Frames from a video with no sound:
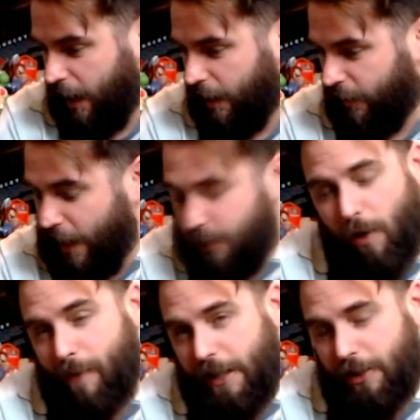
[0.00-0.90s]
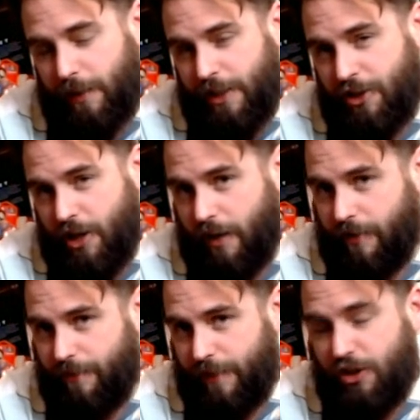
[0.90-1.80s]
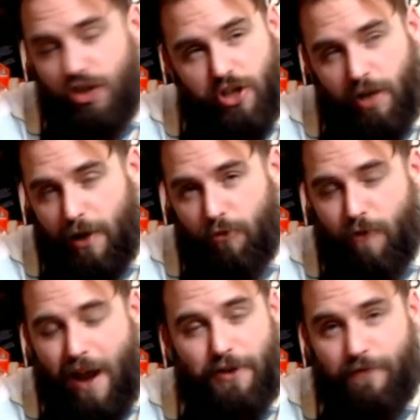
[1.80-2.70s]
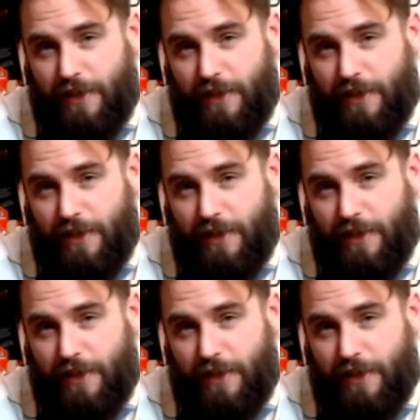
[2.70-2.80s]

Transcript: That's what I might do with this channel. Is just upload random